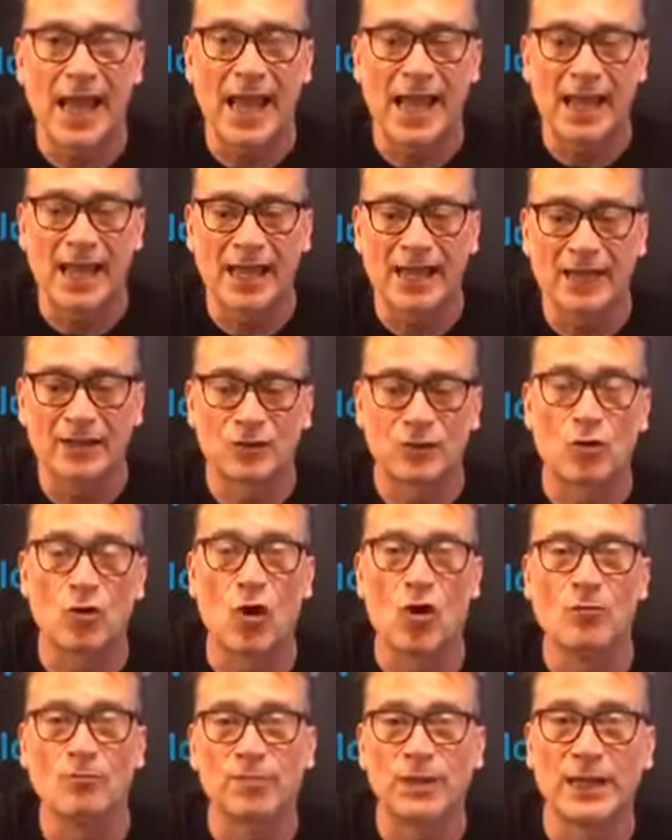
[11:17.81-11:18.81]
a
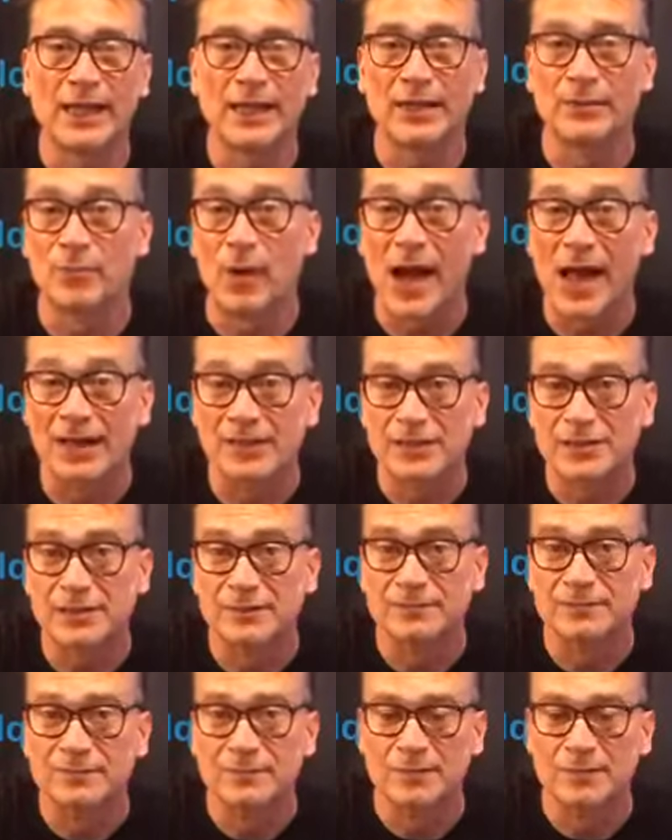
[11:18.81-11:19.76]
chrome-plated brass,